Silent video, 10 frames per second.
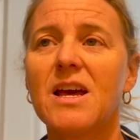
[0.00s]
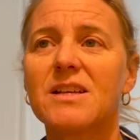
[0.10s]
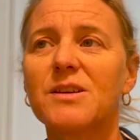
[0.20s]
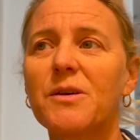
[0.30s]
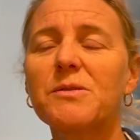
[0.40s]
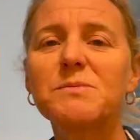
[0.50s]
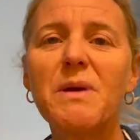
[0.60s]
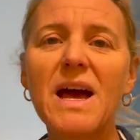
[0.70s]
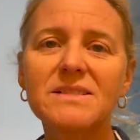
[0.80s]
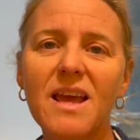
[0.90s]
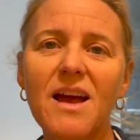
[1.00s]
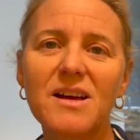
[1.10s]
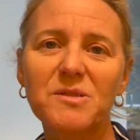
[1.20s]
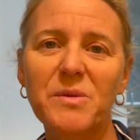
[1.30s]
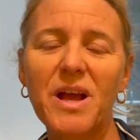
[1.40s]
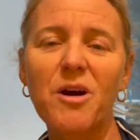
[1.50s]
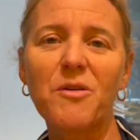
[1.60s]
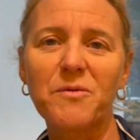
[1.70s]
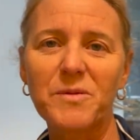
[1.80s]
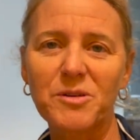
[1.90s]
So it was mass chaos when we got
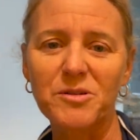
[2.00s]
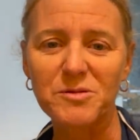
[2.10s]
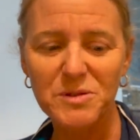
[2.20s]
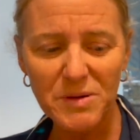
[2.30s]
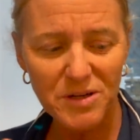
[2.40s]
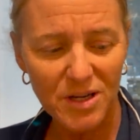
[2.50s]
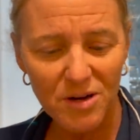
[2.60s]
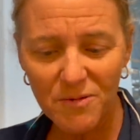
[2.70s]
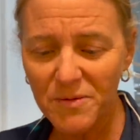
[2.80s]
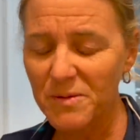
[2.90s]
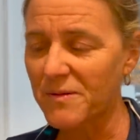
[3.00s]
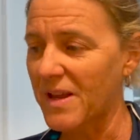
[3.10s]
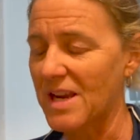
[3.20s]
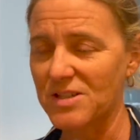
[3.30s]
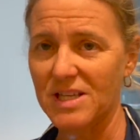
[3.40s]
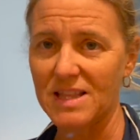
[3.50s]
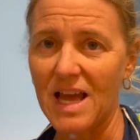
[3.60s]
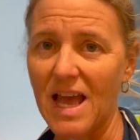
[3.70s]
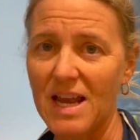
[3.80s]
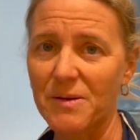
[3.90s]
home from the cruise, which when you get home from a vacation like
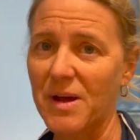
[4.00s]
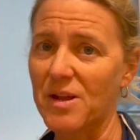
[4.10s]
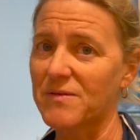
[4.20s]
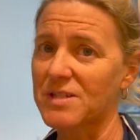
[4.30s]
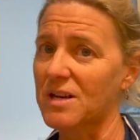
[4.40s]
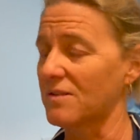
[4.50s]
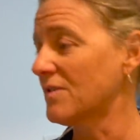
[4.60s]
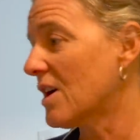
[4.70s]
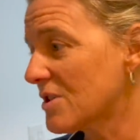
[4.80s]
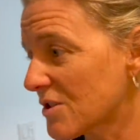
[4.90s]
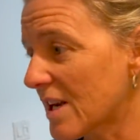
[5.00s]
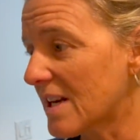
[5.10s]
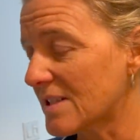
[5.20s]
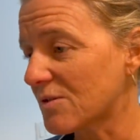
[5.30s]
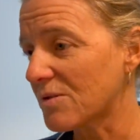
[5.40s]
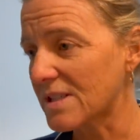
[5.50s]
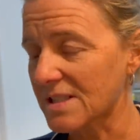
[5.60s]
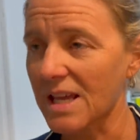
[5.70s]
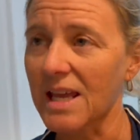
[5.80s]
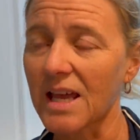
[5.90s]
that anyway, you have a ton of laundry and it's always
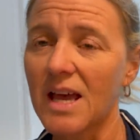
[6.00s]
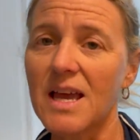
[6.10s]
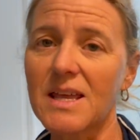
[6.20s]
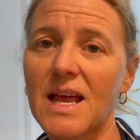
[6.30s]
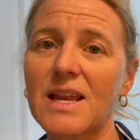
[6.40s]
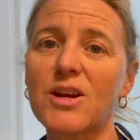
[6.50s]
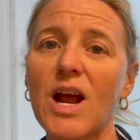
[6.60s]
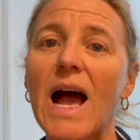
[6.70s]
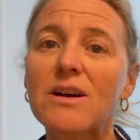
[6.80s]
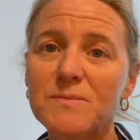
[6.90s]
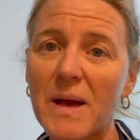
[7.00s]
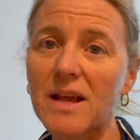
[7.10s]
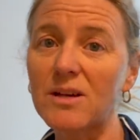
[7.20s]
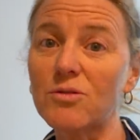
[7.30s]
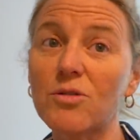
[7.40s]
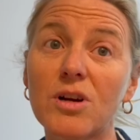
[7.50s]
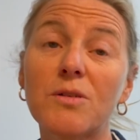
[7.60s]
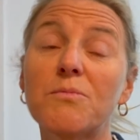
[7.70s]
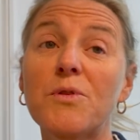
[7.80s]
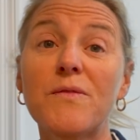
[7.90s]
like getting your house back in
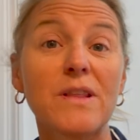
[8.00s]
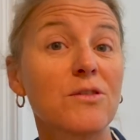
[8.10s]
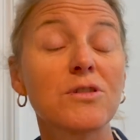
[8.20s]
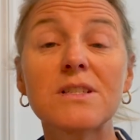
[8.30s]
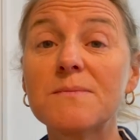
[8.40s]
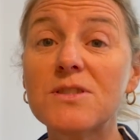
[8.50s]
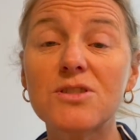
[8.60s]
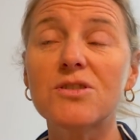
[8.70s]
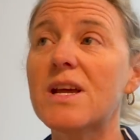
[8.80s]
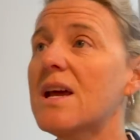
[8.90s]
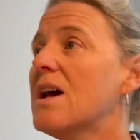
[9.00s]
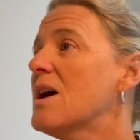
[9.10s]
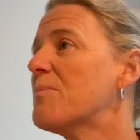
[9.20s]
order, moving the Christmas tree,